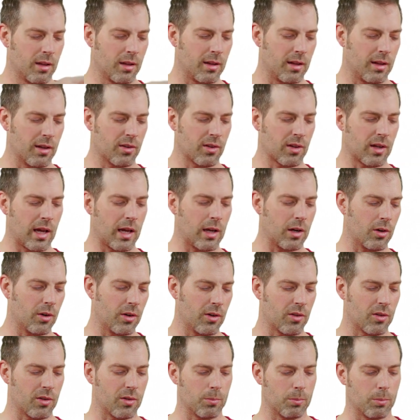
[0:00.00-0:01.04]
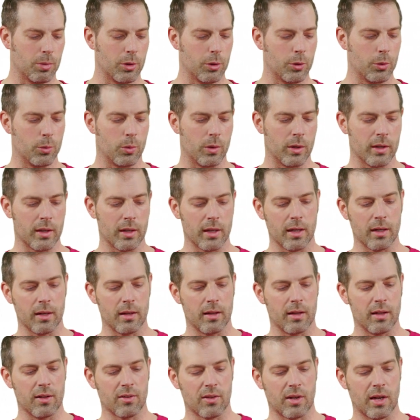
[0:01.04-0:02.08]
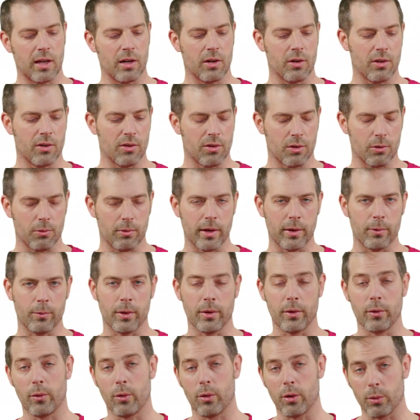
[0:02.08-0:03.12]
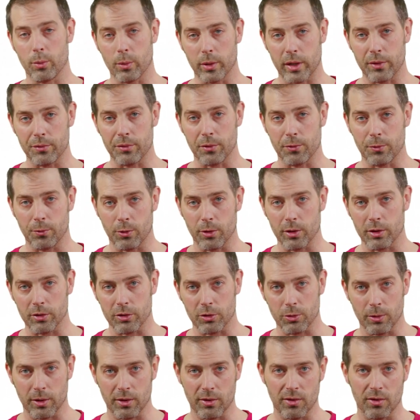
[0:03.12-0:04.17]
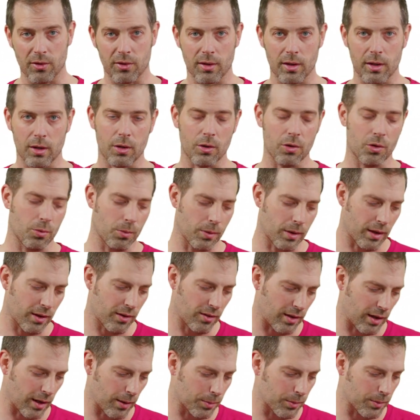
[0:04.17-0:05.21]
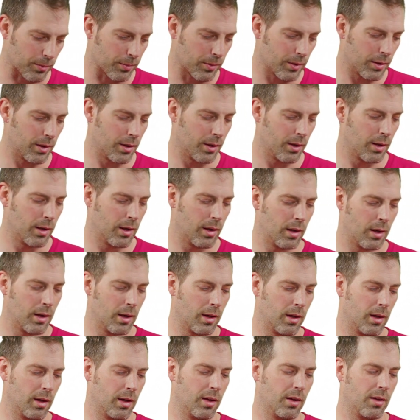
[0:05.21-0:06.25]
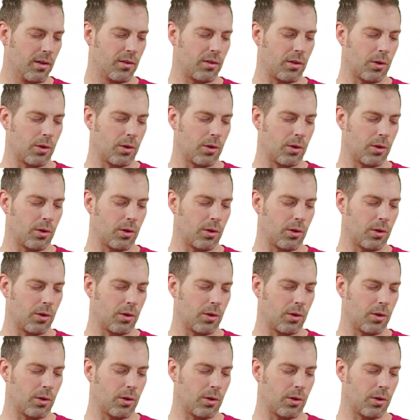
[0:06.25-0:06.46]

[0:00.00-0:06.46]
this gator is the blue one and this gator is the red one, or whatever foil choices they use when they stamp them.